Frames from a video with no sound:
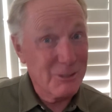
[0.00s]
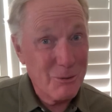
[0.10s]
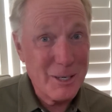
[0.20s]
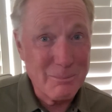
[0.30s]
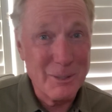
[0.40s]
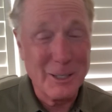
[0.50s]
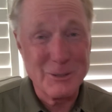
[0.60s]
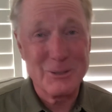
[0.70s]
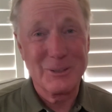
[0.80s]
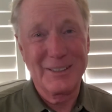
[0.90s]
you ain't
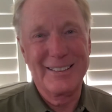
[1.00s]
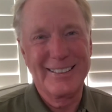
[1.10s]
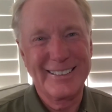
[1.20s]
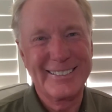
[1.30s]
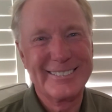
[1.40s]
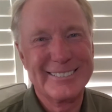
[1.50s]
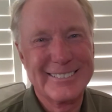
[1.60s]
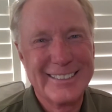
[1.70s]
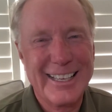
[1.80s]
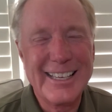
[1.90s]
much.
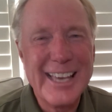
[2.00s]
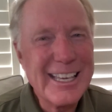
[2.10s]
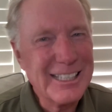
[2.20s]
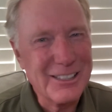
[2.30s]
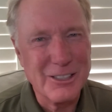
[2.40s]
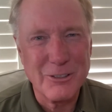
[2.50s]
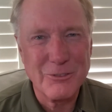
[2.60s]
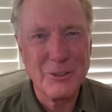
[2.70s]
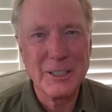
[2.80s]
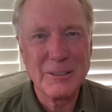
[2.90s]
Hey, hang in there,
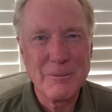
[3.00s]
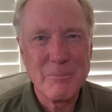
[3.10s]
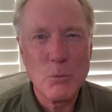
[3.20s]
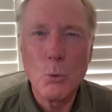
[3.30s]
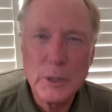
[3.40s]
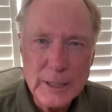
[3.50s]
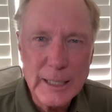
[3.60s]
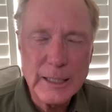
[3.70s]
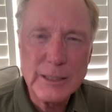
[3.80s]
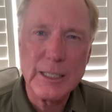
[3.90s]
friend. One day
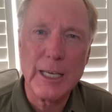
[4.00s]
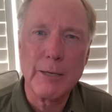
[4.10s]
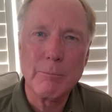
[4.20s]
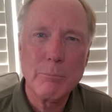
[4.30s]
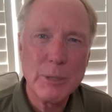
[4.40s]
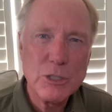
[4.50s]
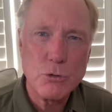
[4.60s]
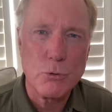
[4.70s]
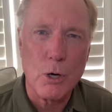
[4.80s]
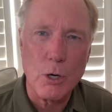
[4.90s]
at a time, be
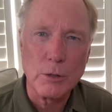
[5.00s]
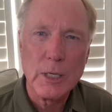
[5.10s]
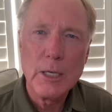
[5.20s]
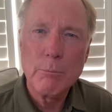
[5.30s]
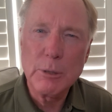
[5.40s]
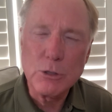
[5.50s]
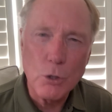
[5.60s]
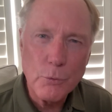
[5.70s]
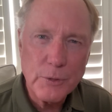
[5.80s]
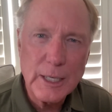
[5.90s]
strong, but
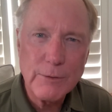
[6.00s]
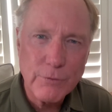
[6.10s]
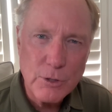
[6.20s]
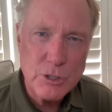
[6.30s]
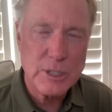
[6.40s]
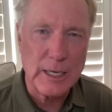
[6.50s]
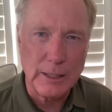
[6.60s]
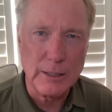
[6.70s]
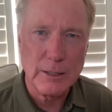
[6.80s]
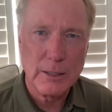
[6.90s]
don't think for a
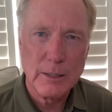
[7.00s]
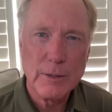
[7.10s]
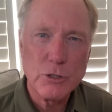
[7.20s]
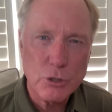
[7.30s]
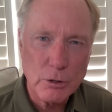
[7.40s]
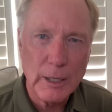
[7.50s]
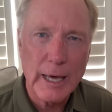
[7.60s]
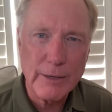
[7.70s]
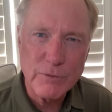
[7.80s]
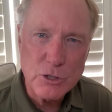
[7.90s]
second that your
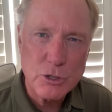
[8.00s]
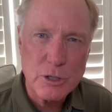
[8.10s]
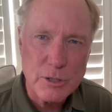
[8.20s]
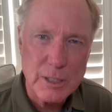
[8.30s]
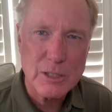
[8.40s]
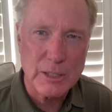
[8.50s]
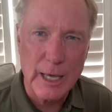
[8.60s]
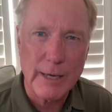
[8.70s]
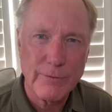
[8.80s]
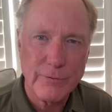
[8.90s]
life is just this
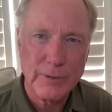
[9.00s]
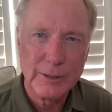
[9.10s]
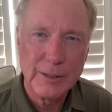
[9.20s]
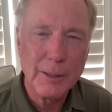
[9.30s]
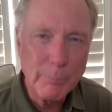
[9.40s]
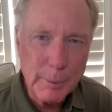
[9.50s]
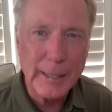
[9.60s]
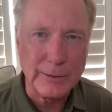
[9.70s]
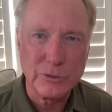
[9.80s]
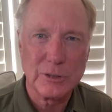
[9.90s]
life. The
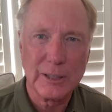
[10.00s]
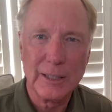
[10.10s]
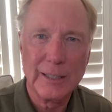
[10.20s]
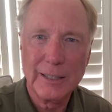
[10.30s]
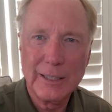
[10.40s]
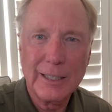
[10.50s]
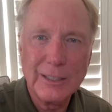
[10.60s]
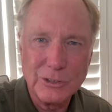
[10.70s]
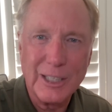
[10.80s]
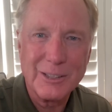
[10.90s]
best
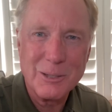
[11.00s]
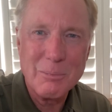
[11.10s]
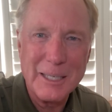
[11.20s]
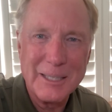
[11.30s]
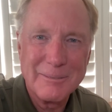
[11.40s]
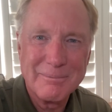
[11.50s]
is yet to be.